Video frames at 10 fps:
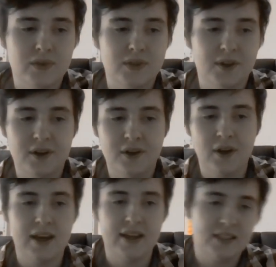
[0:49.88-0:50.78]
So
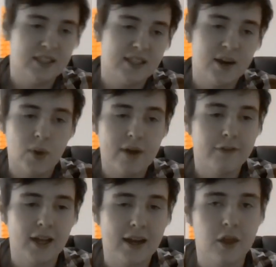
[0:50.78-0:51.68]
she said it went
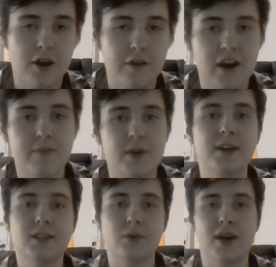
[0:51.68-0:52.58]
for like 35
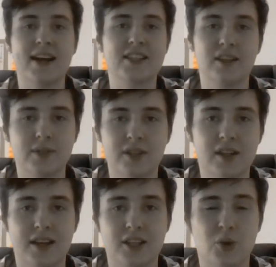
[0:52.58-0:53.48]
minutes when actually it was
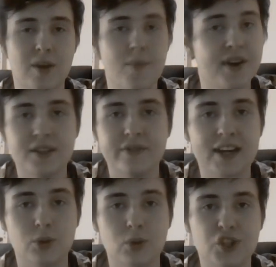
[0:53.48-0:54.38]
only like 20 minutes of
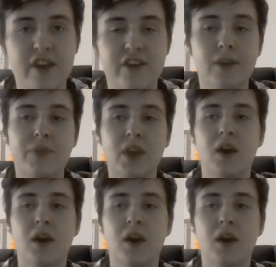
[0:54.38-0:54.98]
actual driving.